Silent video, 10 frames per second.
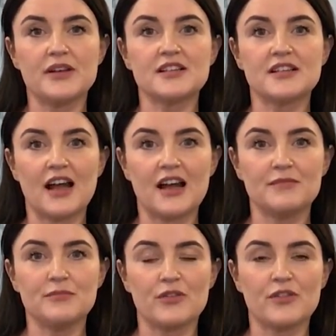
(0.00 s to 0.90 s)
is a
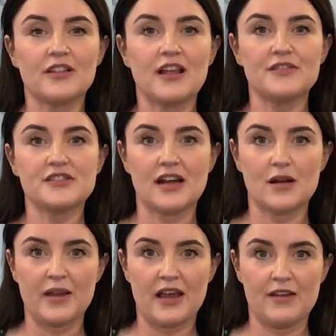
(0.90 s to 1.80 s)
9-month lifestyle
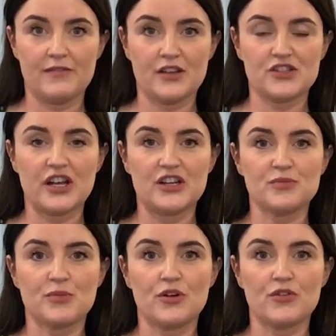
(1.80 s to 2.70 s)
behaviour
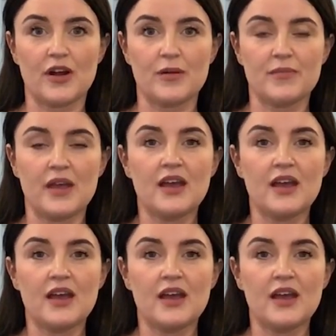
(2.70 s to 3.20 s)
change programme.